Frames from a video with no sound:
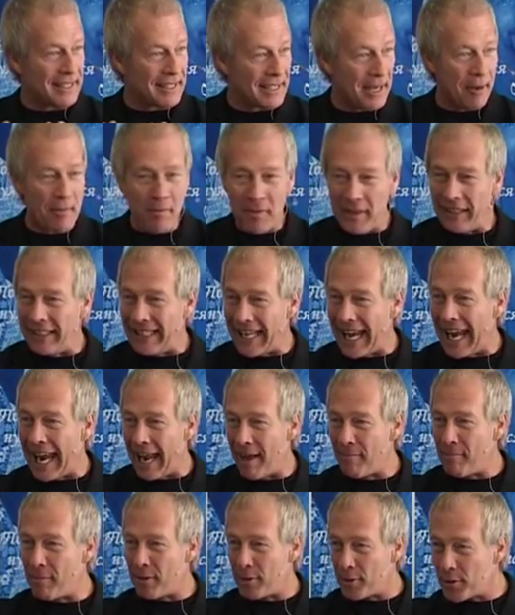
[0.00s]
Something
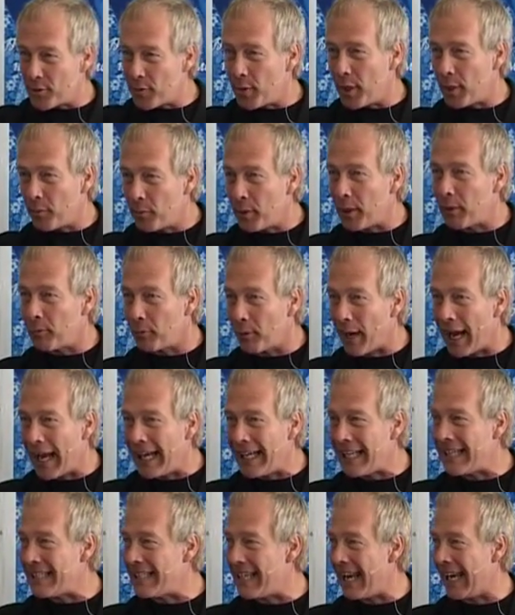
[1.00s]
happens when we
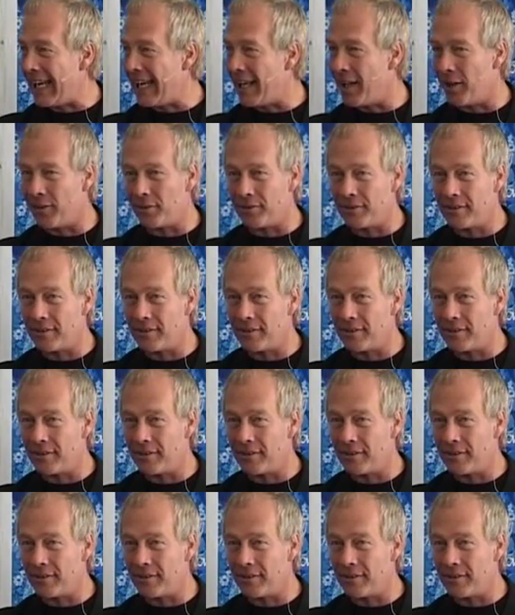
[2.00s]
write it down.